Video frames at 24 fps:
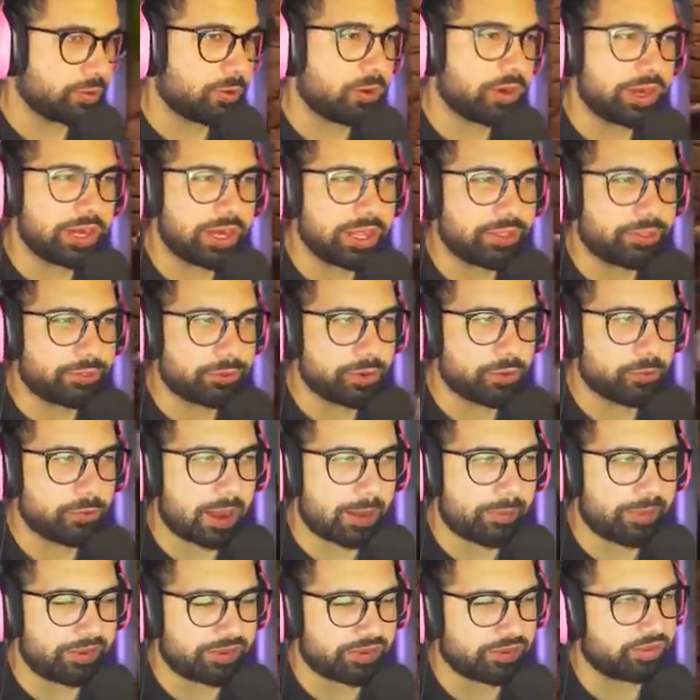You only need three
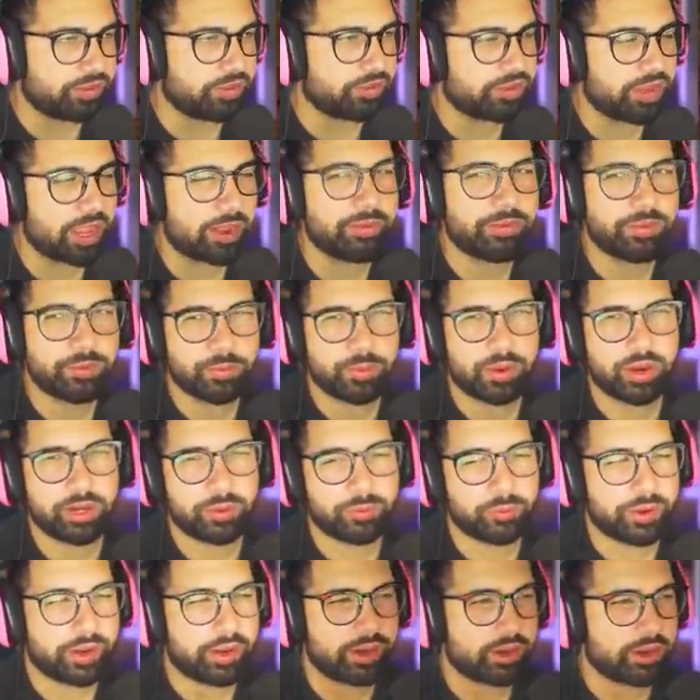weapons in this game to really
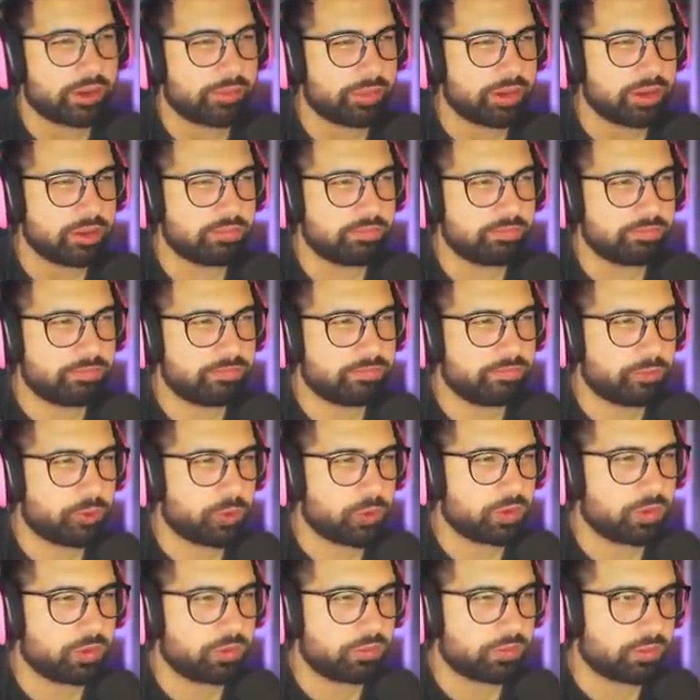win. I mean,
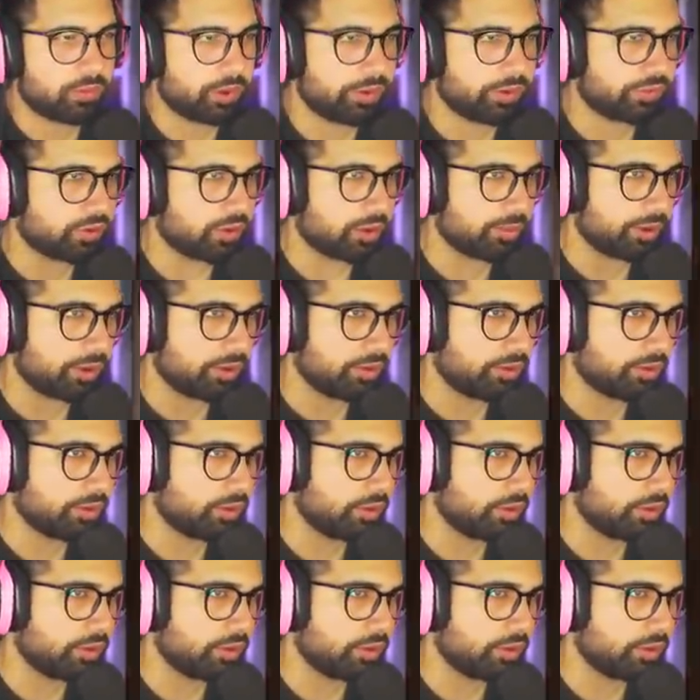somebody's coming.